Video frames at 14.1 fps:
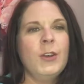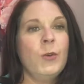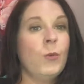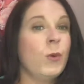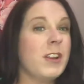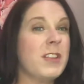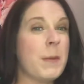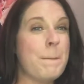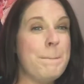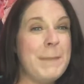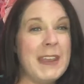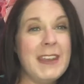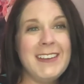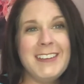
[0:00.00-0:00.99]
One of the
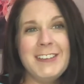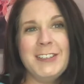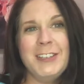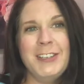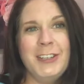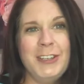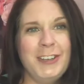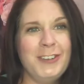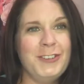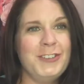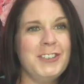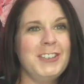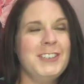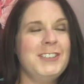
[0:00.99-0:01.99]
biggest,
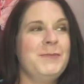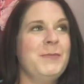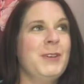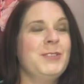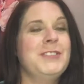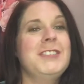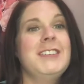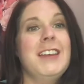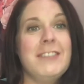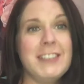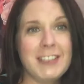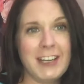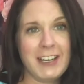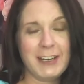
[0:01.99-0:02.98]
hugest, most
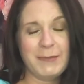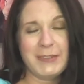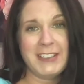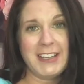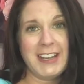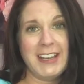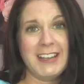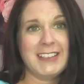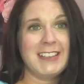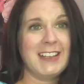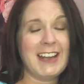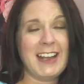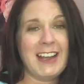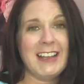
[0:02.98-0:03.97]
devastating mistakes
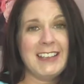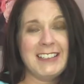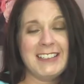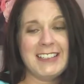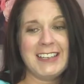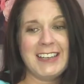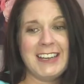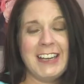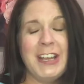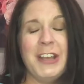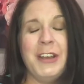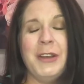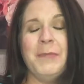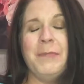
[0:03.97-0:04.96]
that I see
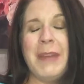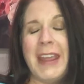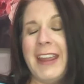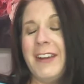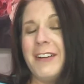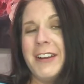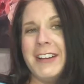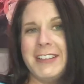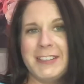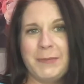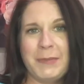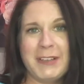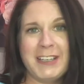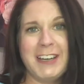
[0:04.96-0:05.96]

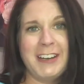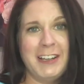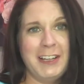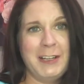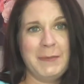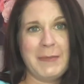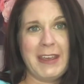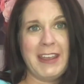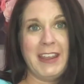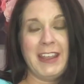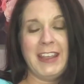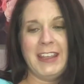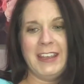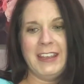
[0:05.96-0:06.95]
parents particularly
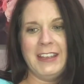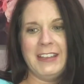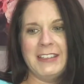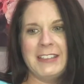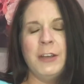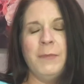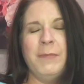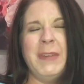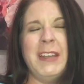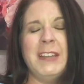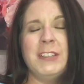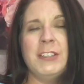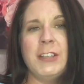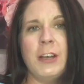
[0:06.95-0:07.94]
make is
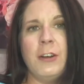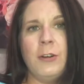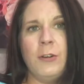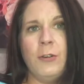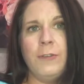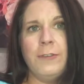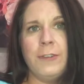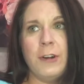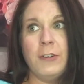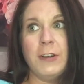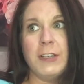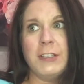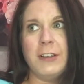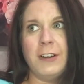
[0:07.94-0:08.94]
being so
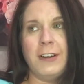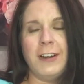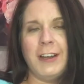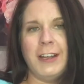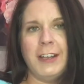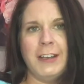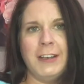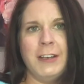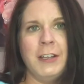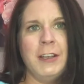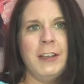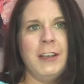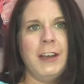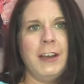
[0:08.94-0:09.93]
focused on
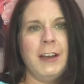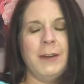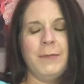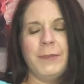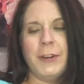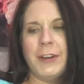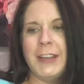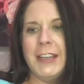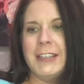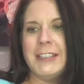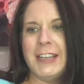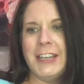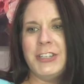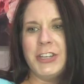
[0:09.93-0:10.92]
their
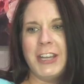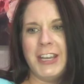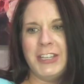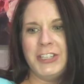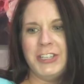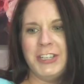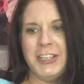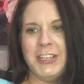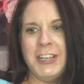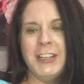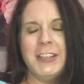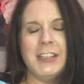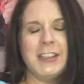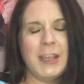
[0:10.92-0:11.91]
kids' education
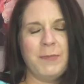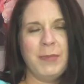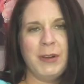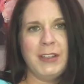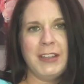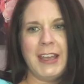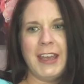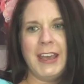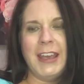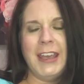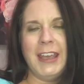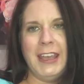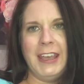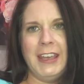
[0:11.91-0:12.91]
that they put that
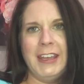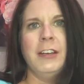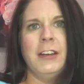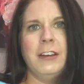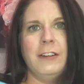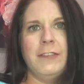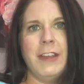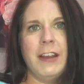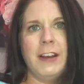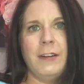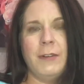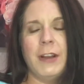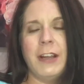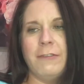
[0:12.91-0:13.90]
ahead of
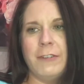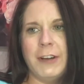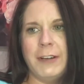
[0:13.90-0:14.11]
their recovery.